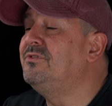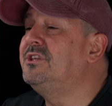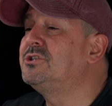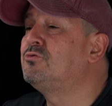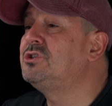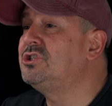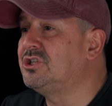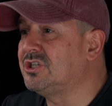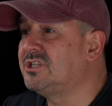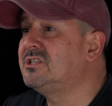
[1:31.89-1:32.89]
This was
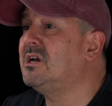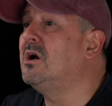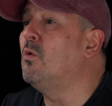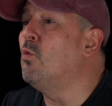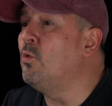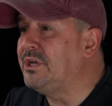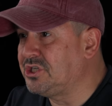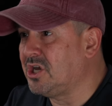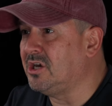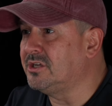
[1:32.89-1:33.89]
just a witch
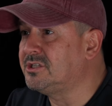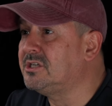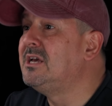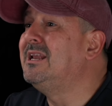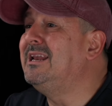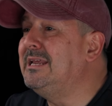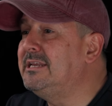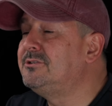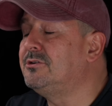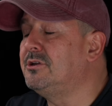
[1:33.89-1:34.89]
hunt
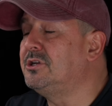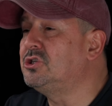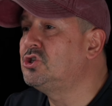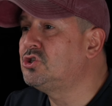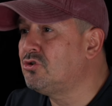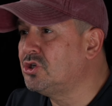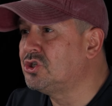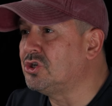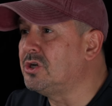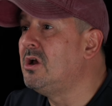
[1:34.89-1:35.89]
leading to the
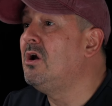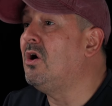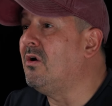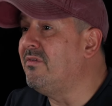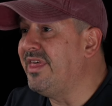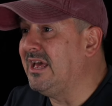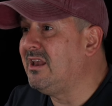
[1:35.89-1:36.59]
destruction of their